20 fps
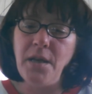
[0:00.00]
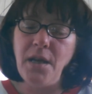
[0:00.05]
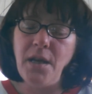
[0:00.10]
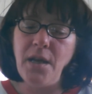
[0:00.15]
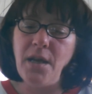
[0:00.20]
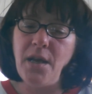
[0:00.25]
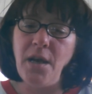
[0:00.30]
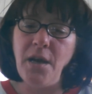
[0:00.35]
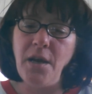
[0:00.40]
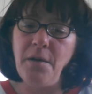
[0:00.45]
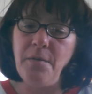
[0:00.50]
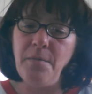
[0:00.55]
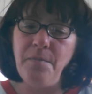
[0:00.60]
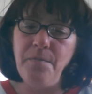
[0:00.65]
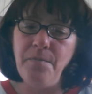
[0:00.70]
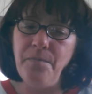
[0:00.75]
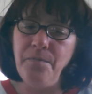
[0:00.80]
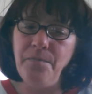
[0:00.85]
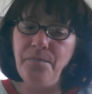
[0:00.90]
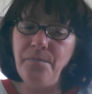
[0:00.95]

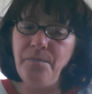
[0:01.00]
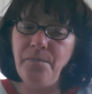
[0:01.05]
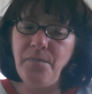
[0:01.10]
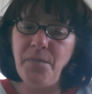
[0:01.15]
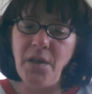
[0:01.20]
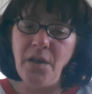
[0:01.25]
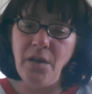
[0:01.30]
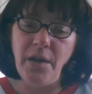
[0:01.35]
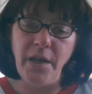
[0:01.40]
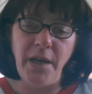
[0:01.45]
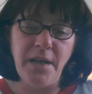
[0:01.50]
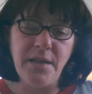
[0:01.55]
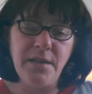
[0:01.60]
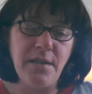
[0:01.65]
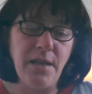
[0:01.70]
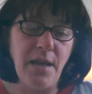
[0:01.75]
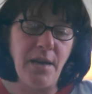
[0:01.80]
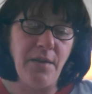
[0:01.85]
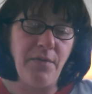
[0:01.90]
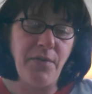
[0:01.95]
You know, like I
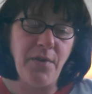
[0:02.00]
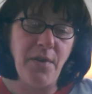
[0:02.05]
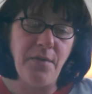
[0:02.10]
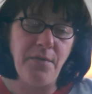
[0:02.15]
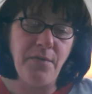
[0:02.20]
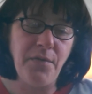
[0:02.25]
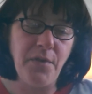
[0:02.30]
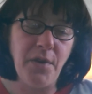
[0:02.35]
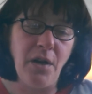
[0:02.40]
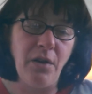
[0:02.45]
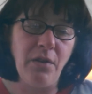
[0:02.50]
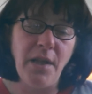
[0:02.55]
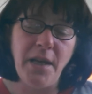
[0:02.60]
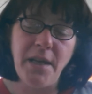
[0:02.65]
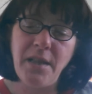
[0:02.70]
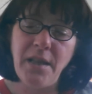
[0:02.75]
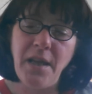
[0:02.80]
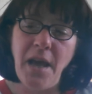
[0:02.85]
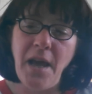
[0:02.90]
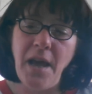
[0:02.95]
said, if you don't like
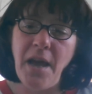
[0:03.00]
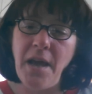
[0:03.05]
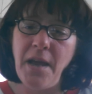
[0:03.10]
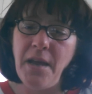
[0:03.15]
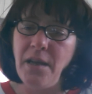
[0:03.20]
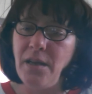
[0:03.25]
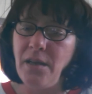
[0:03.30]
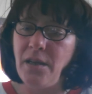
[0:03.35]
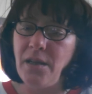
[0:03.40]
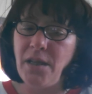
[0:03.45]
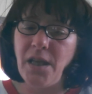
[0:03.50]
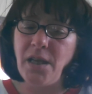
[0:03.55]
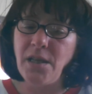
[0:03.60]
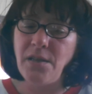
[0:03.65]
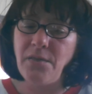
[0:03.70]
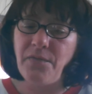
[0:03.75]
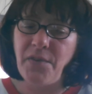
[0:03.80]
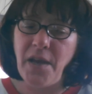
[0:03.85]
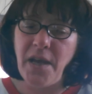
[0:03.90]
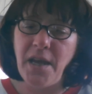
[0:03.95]
the guy, you think he's a
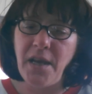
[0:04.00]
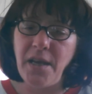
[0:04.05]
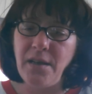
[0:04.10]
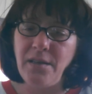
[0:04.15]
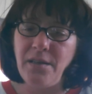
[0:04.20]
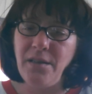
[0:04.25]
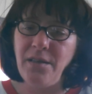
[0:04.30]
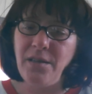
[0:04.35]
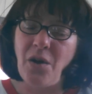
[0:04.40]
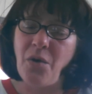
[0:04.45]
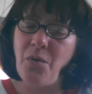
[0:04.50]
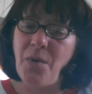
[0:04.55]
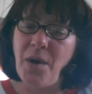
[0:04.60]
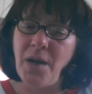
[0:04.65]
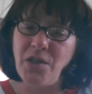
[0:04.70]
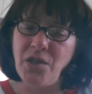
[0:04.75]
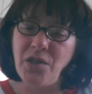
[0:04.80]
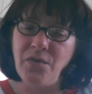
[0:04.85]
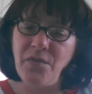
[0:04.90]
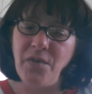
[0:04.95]
fake, don't watch
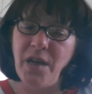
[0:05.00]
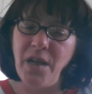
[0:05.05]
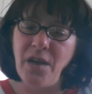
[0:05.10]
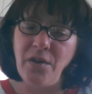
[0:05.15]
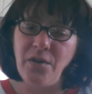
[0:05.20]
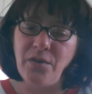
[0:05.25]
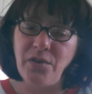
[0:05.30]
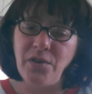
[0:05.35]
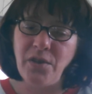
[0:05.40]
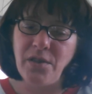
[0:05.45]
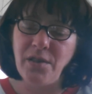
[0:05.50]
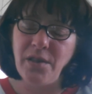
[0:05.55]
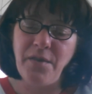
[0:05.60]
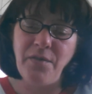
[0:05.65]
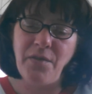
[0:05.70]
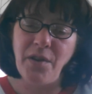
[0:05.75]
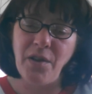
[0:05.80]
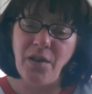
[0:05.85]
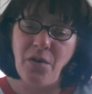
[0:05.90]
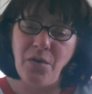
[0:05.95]
his videos. Just leave it
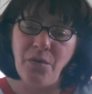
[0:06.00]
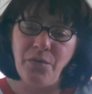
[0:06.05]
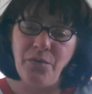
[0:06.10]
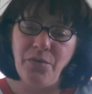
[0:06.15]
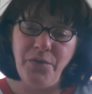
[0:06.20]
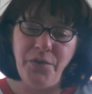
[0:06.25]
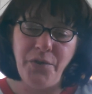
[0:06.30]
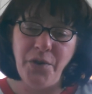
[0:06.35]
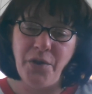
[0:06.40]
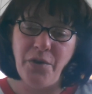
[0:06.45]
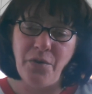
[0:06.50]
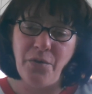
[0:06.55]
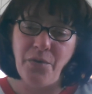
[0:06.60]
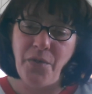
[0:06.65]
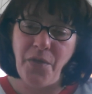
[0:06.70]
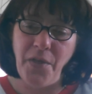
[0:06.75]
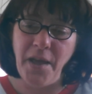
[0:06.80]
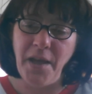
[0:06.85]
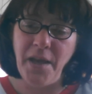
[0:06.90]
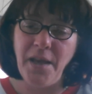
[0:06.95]
alone. Do your own
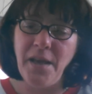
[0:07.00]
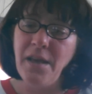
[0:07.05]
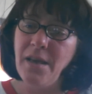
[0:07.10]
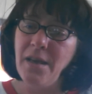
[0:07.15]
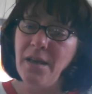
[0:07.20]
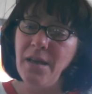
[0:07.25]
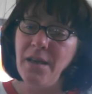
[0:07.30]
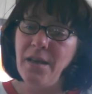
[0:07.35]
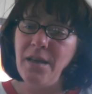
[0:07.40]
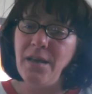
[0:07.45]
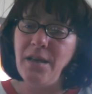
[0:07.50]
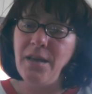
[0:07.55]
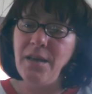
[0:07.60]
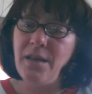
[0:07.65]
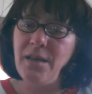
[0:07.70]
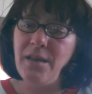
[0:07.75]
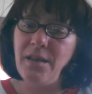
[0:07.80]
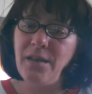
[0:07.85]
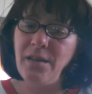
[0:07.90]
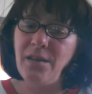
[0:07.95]
thing.
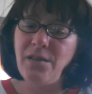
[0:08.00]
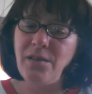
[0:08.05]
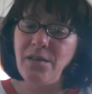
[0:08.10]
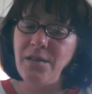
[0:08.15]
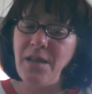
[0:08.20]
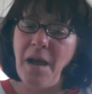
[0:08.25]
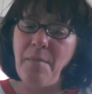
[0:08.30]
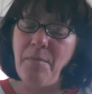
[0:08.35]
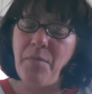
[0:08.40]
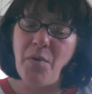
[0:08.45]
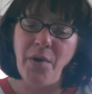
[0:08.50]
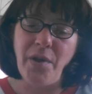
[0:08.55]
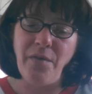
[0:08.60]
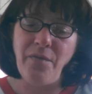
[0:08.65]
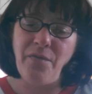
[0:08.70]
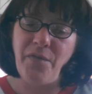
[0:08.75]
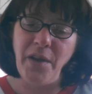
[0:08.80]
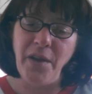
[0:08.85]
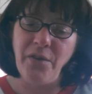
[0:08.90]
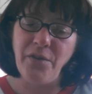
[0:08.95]
Stop pointing
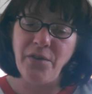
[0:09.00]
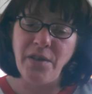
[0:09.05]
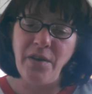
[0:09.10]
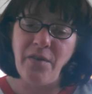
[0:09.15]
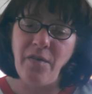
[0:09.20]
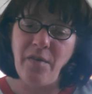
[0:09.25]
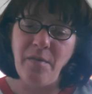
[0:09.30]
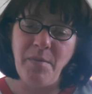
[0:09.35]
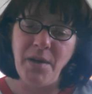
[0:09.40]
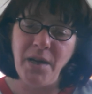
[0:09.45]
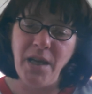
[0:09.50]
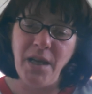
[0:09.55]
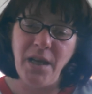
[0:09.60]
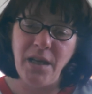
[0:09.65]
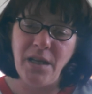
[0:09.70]
fingers at everybody.